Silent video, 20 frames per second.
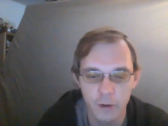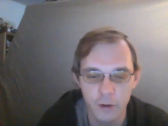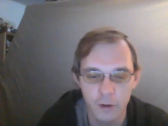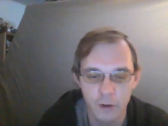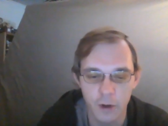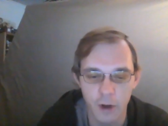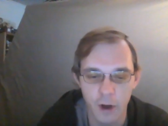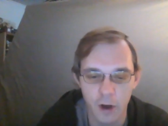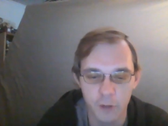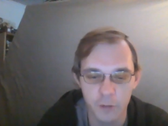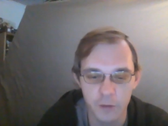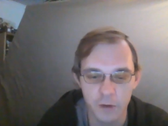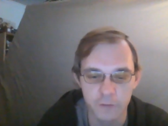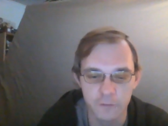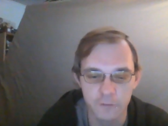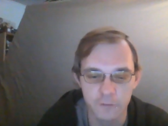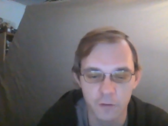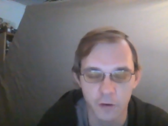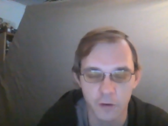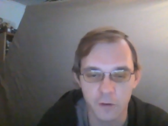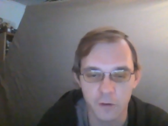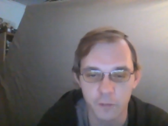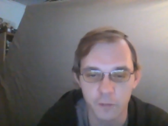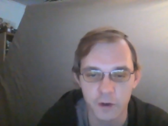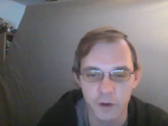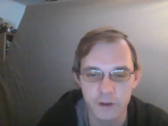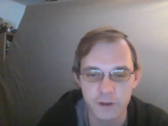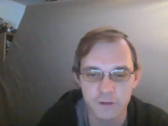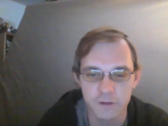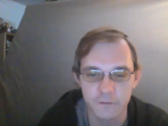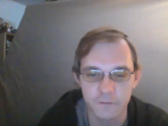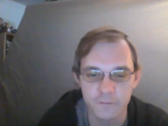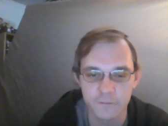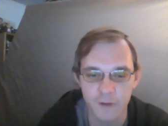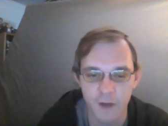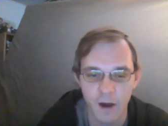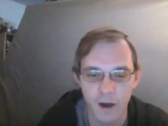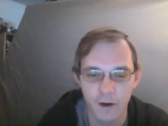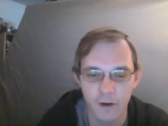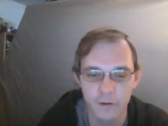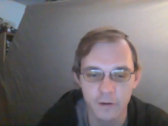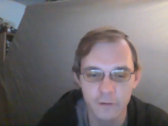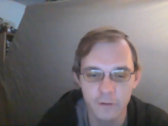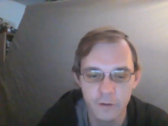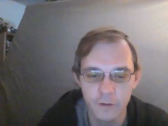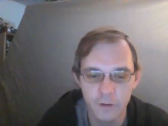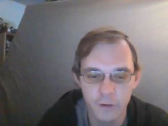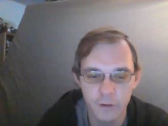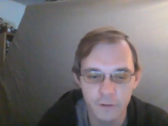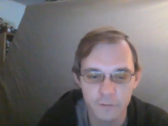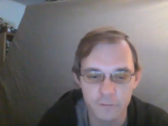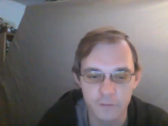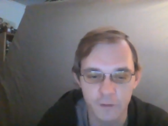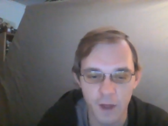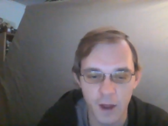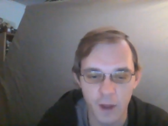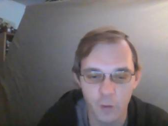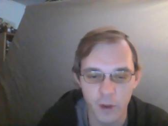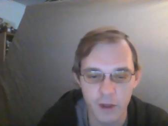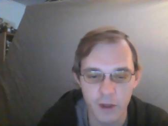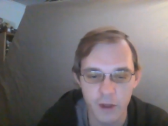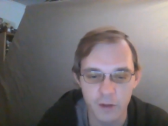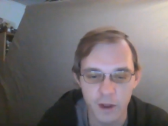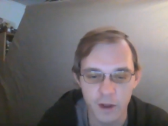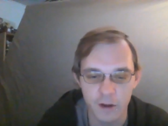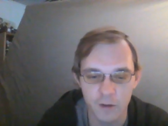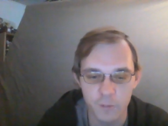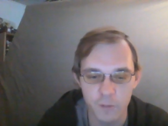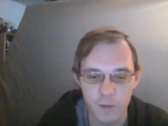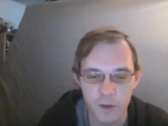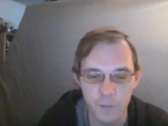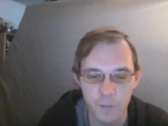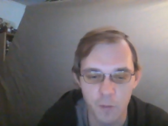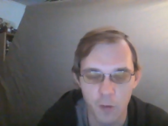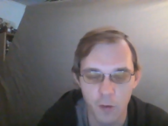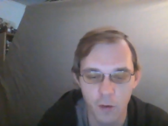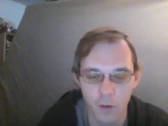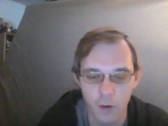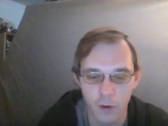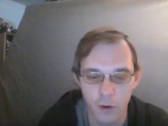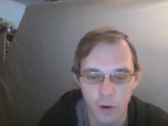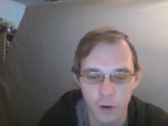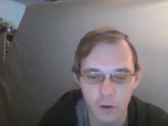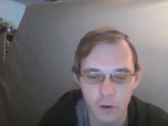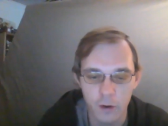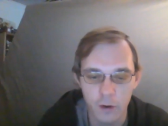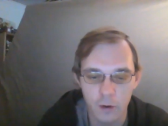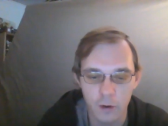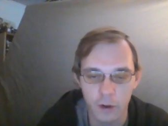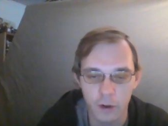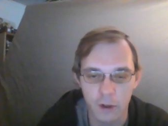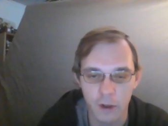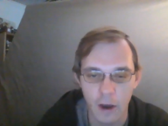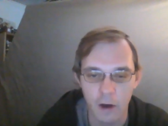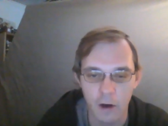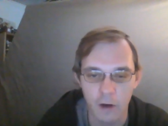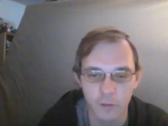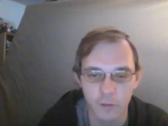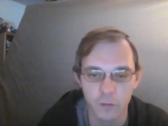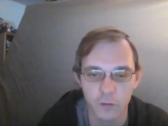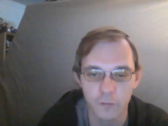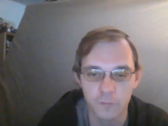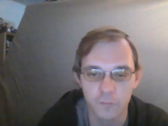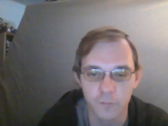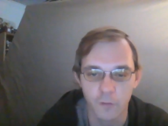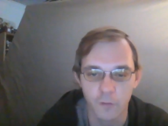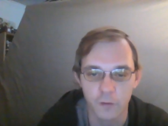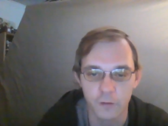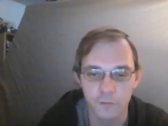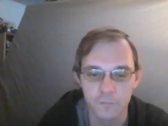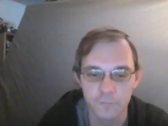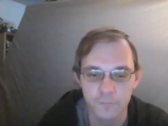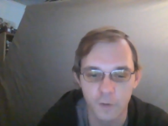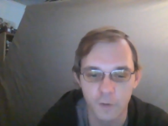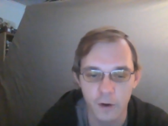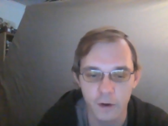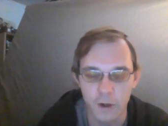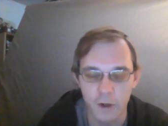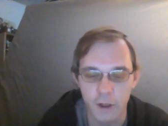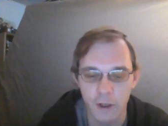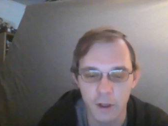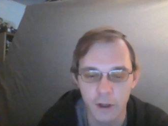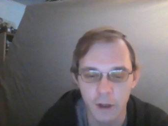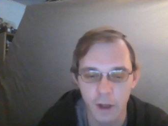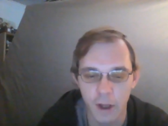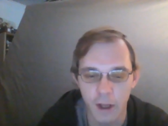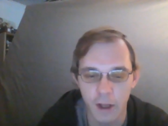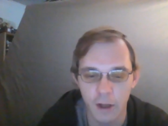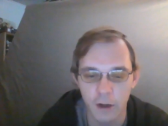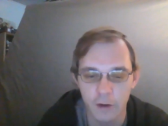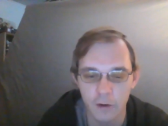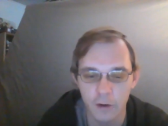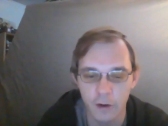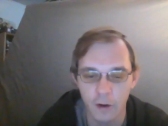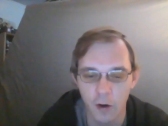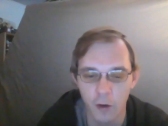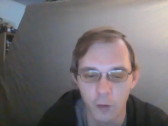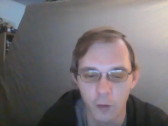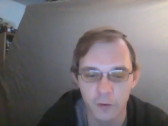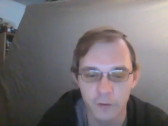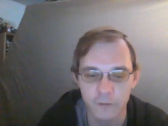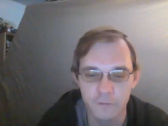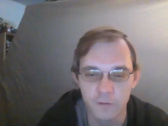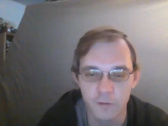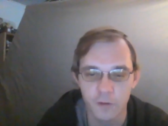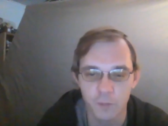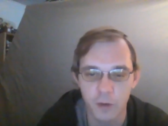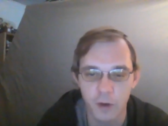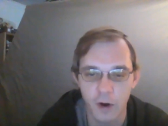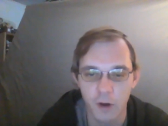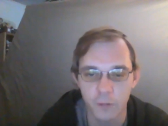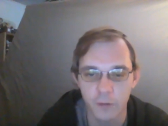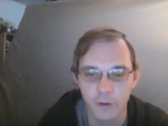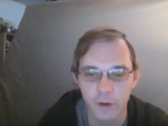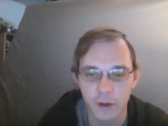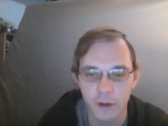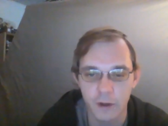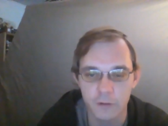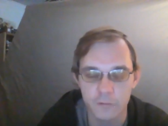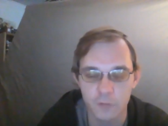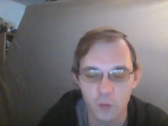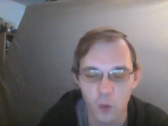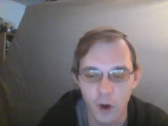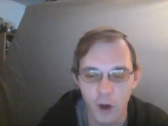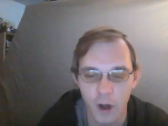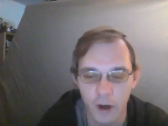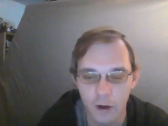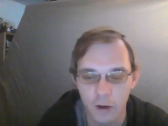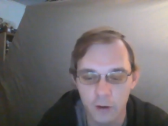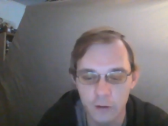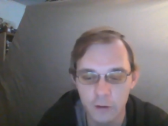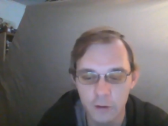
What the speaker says: into a commission style, so that way they can be more accountable for their funding and open to the public as well.